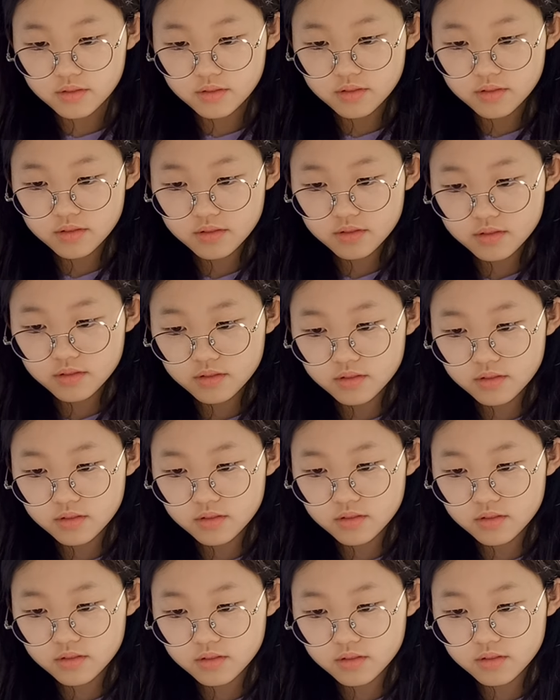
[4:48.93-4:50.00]

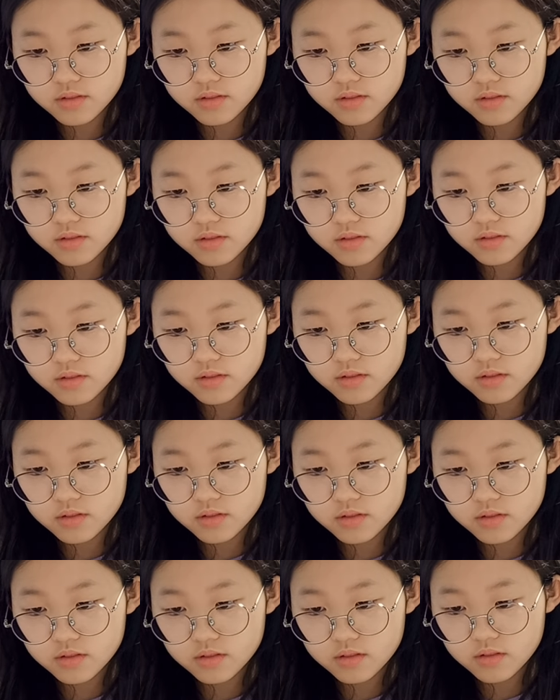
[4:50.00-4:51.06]

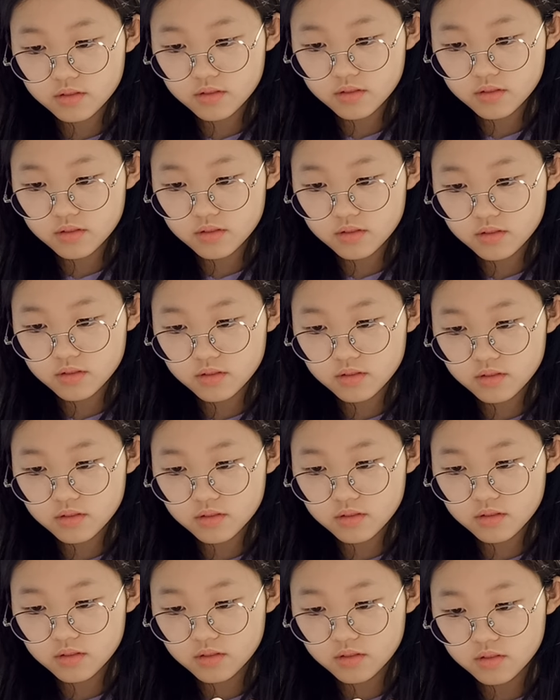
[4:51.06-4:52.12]

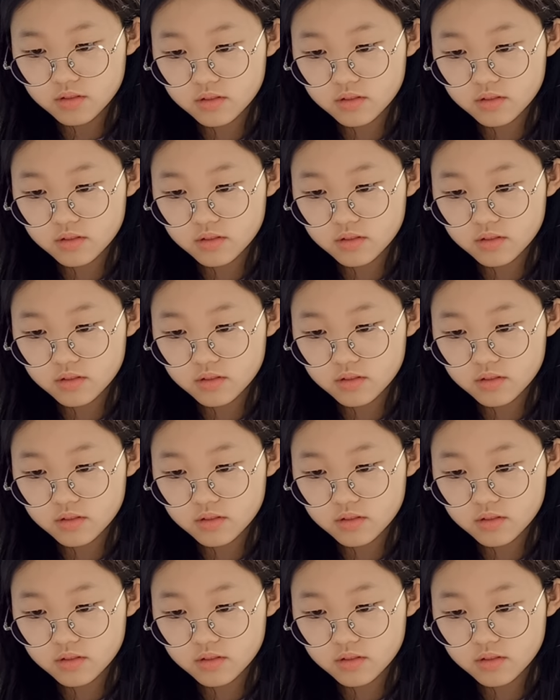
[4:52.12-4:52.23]
(no one is talking)